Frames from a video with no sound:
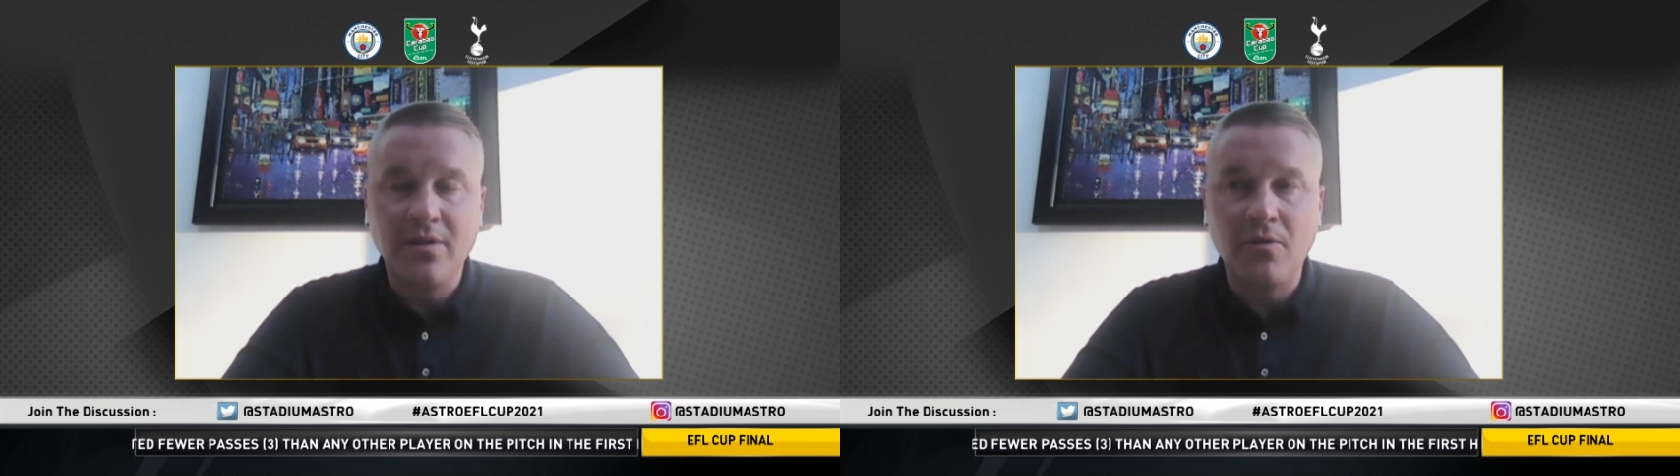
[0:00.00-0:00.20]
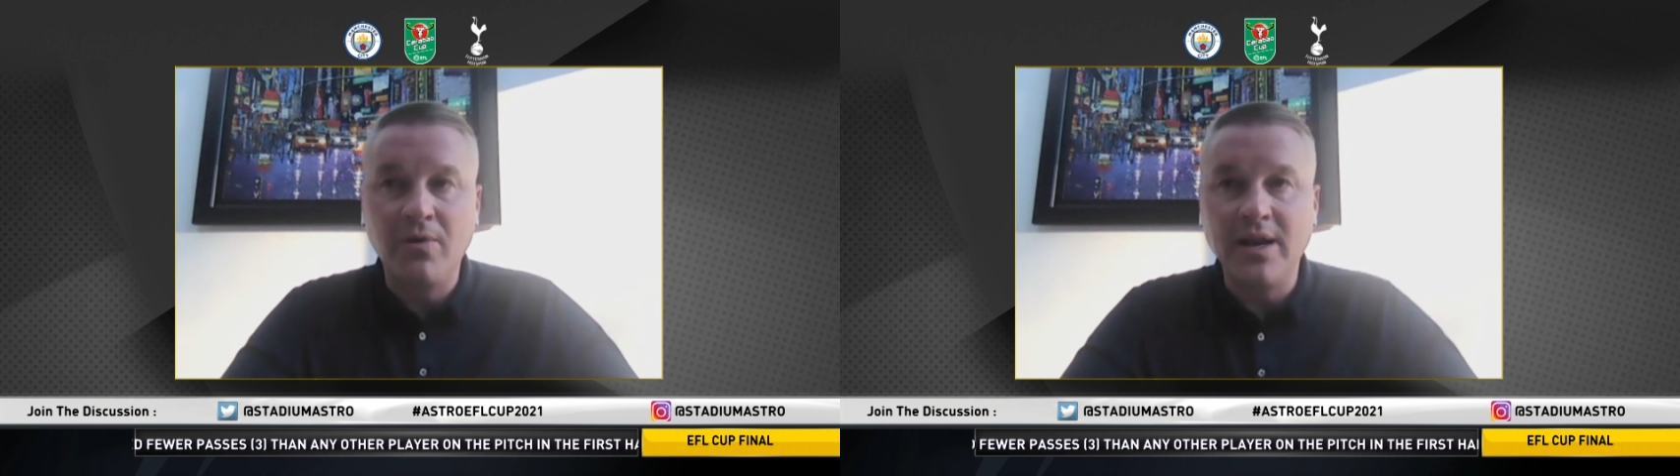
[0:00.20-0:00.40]

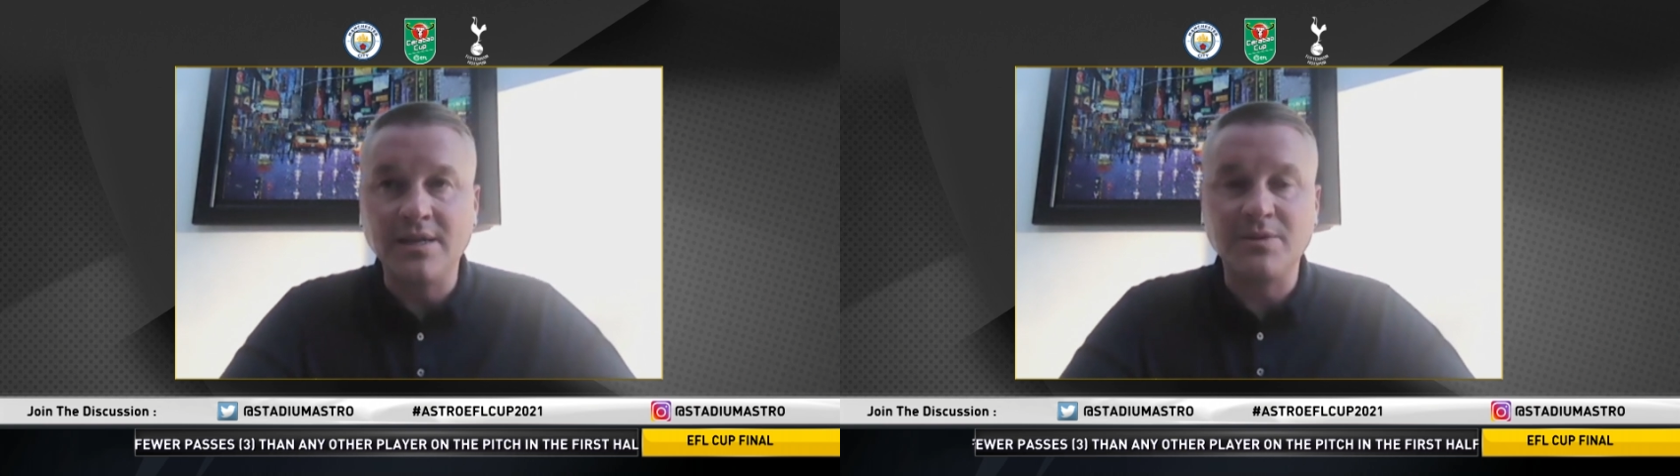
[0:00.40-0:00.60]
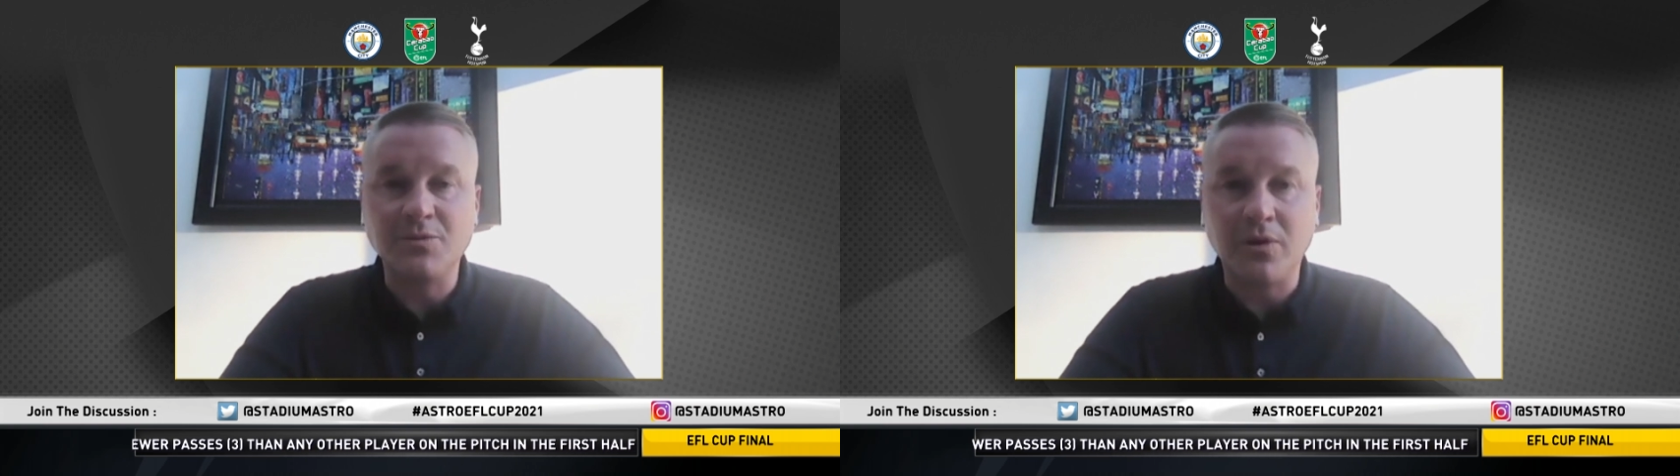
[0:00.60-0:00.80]
the
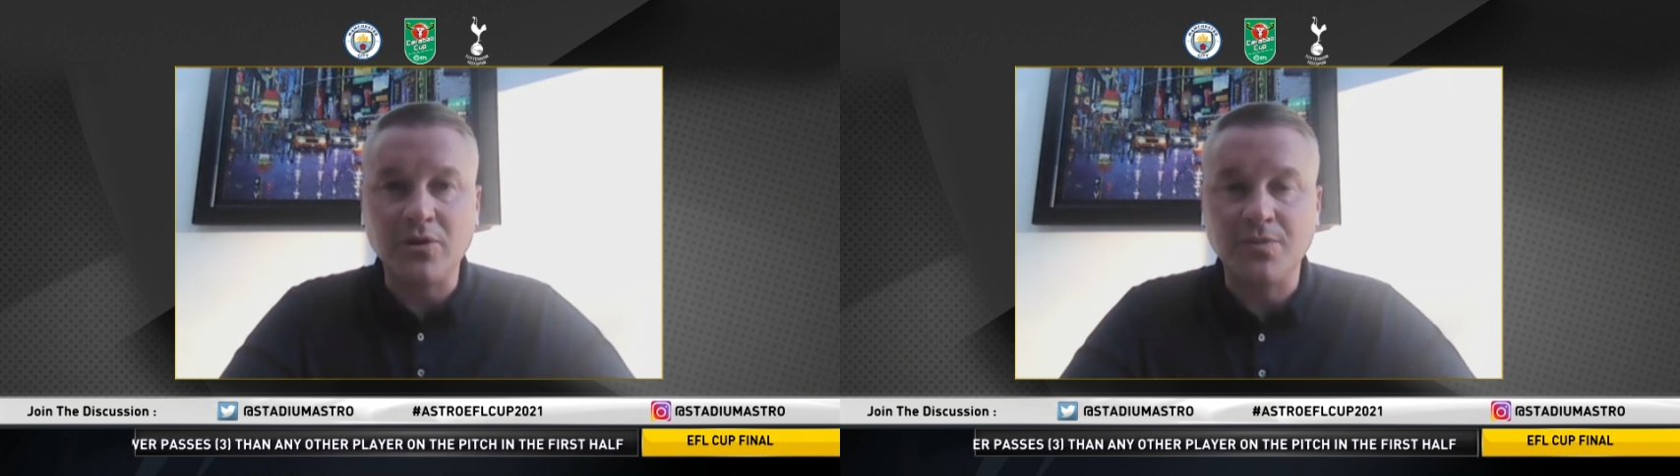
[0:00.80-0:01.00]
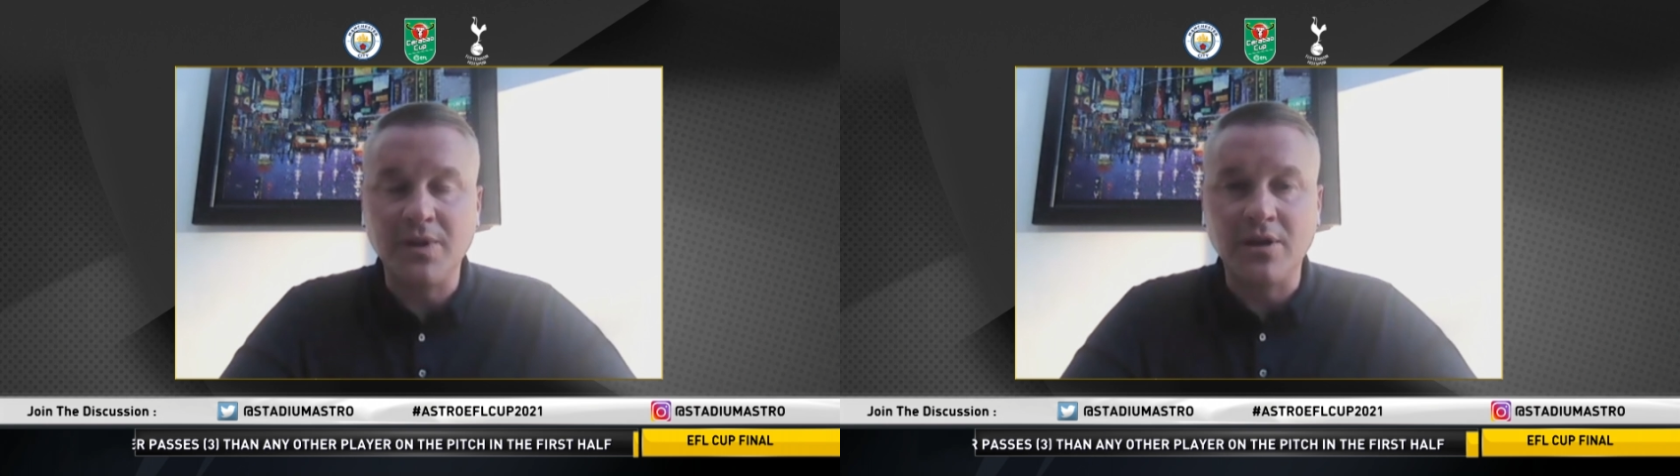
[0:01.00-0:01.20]
realism is
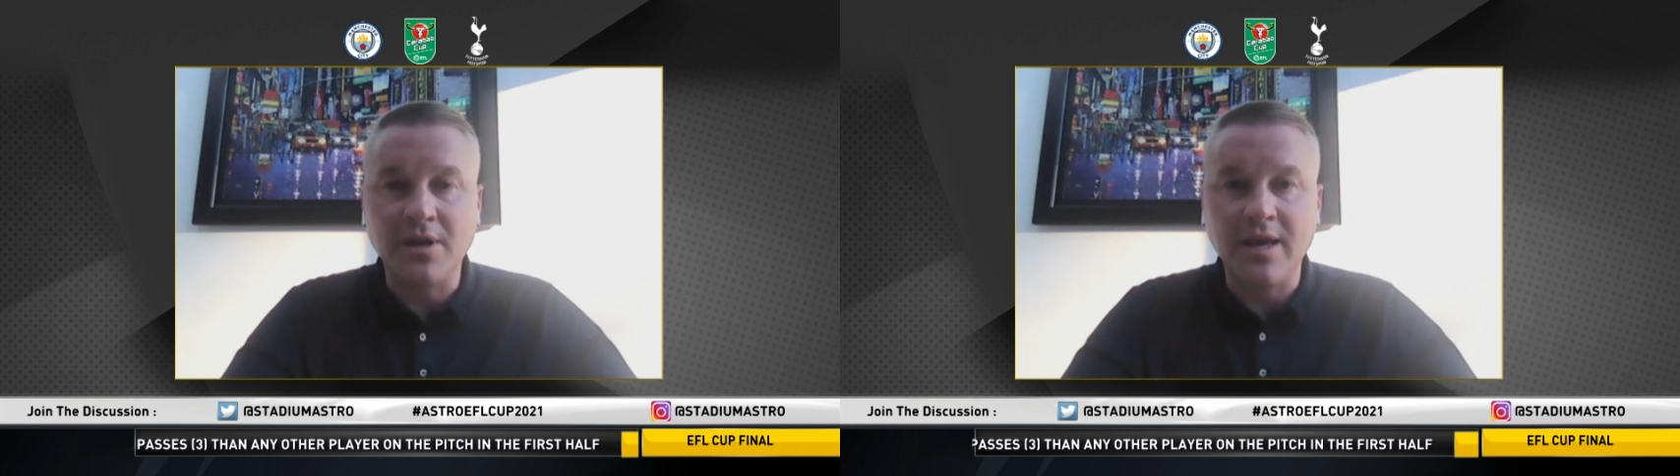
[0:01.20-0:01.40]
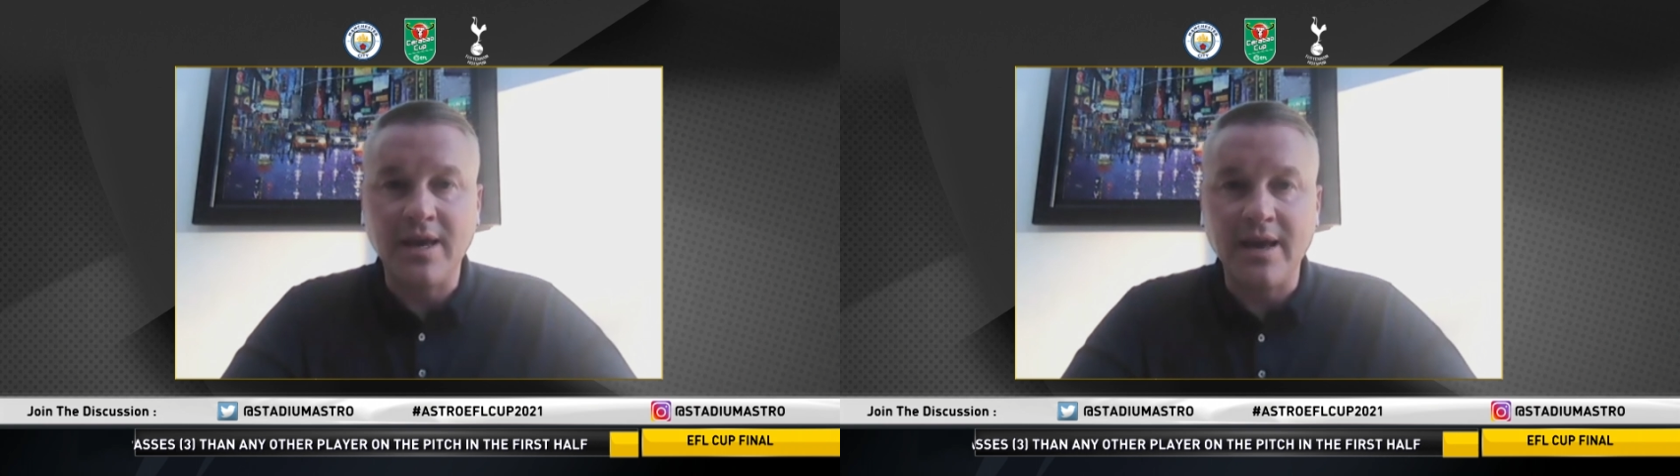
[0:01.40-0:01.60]
possibly going to
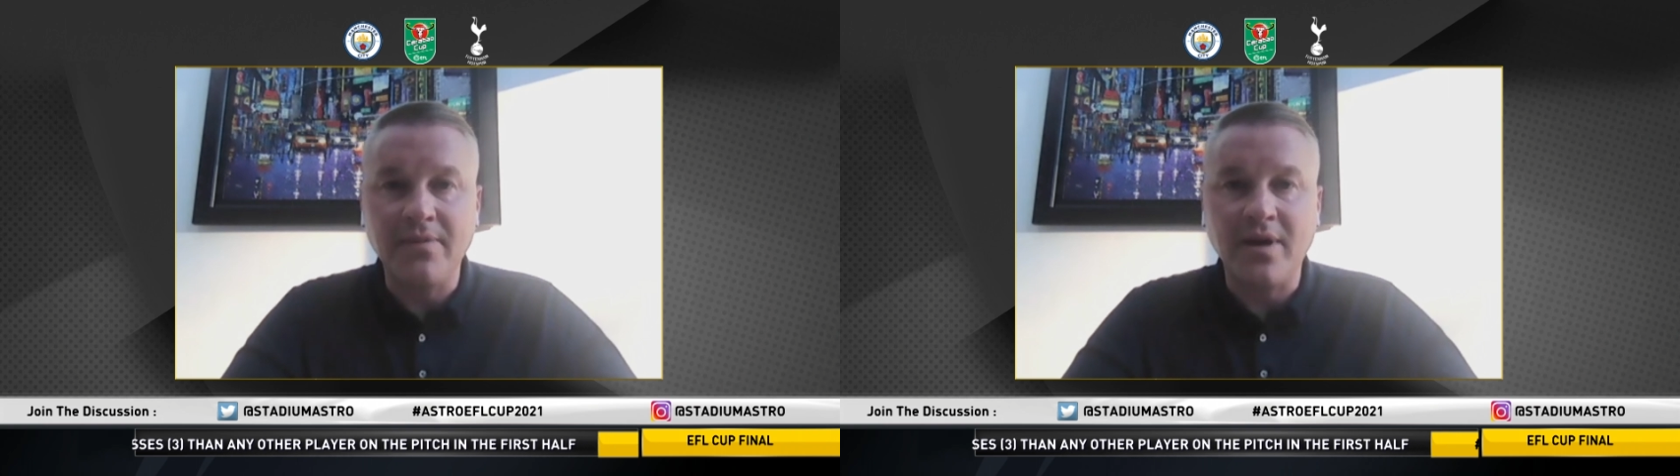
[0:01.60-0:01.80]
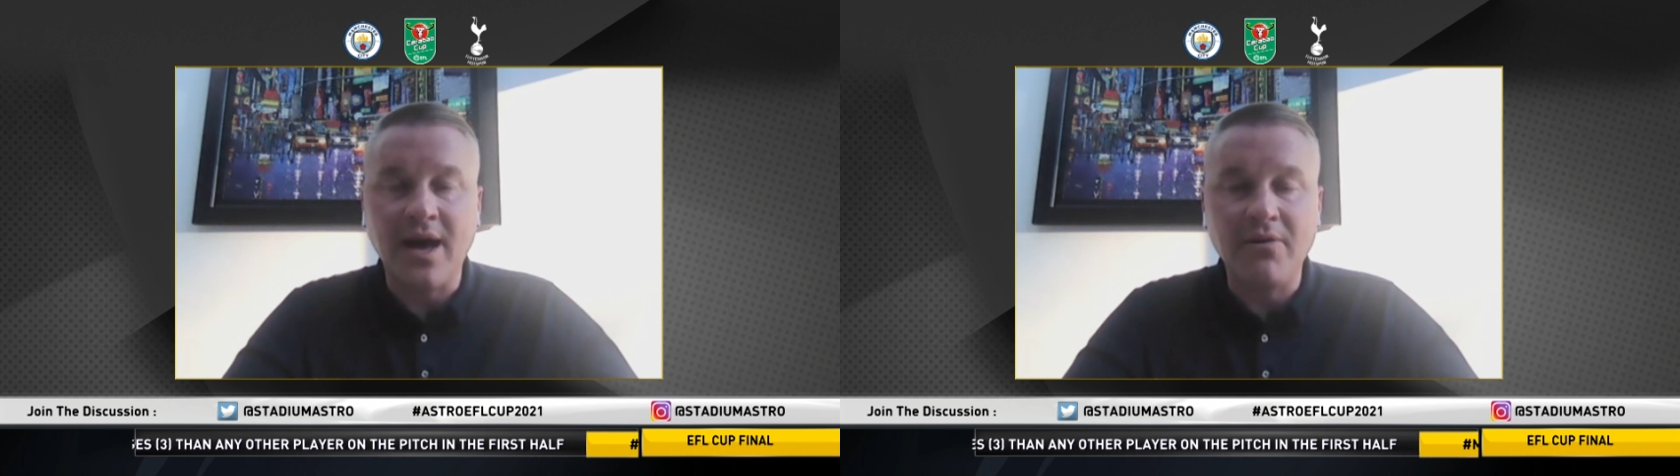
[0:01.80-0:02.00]
kick in that